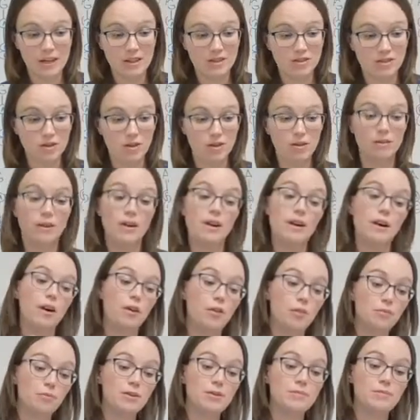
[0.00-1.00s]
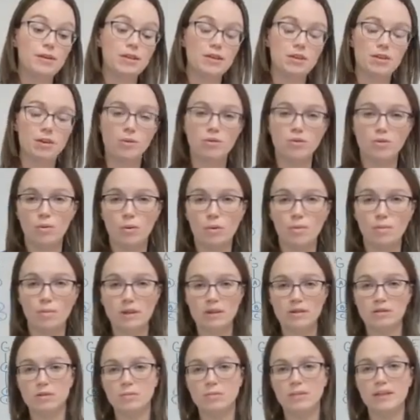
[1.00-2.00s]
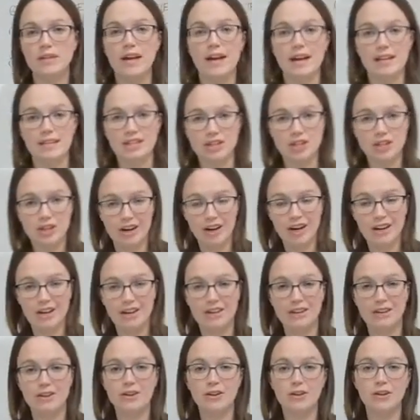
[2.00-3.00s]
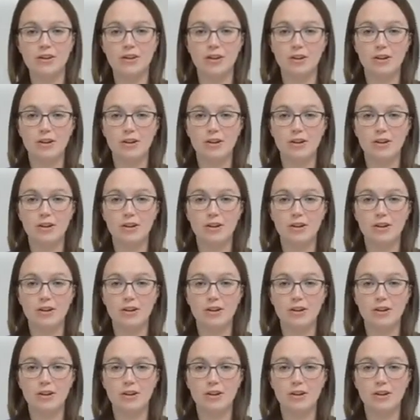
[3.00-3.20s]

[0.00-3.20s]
So a 3-beat note normally would be a dotted